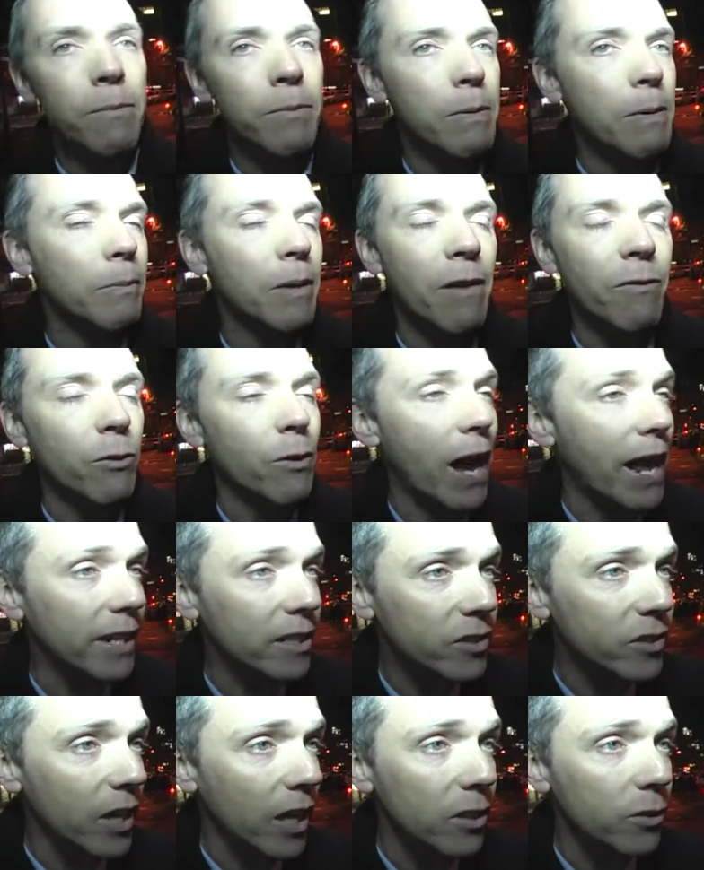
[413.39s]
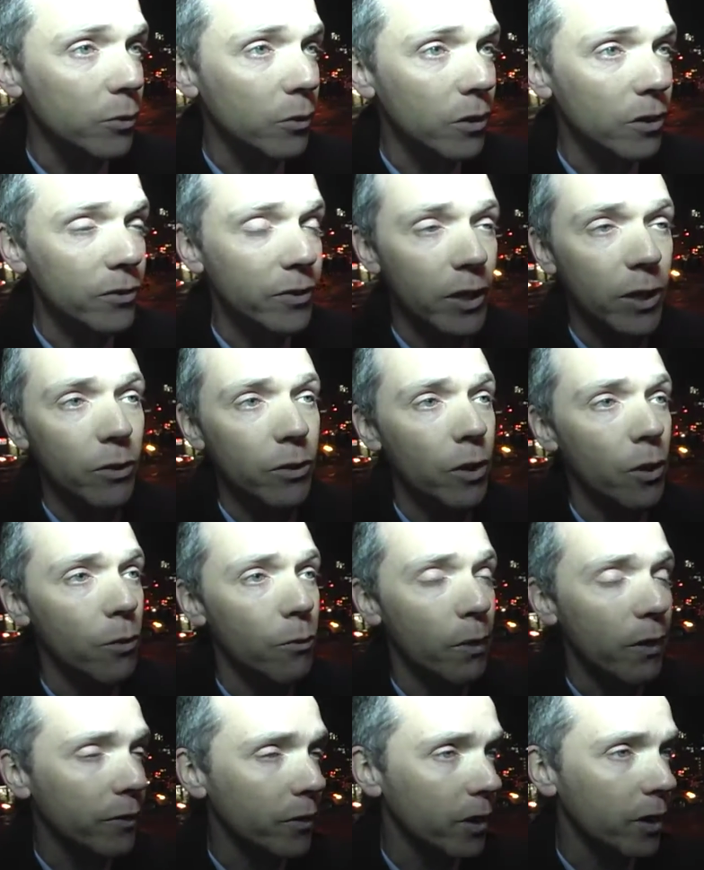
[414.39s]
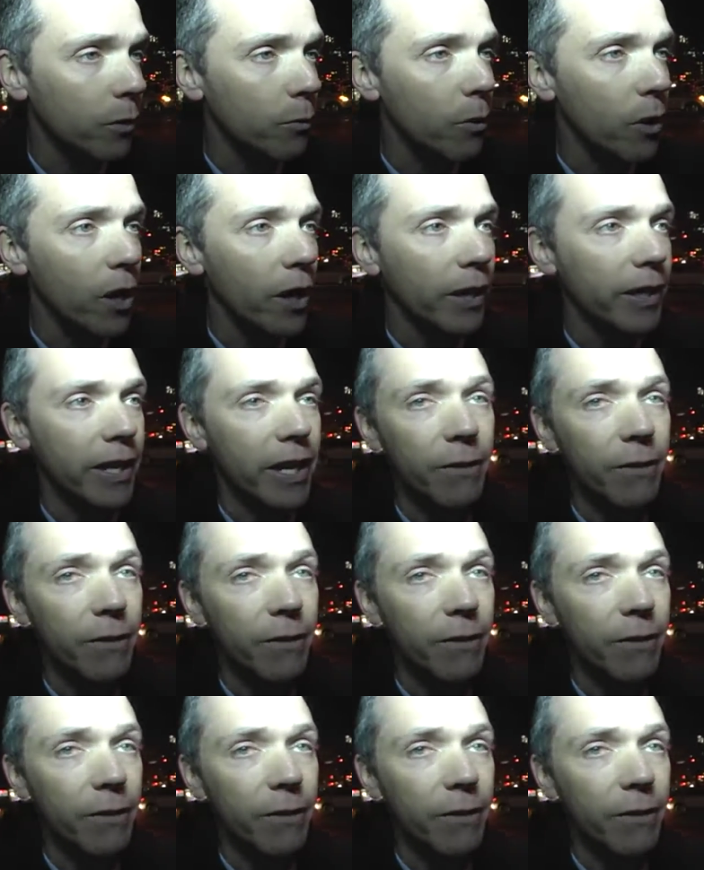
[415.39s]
People have erratic schedules. They don't know when they're going to work,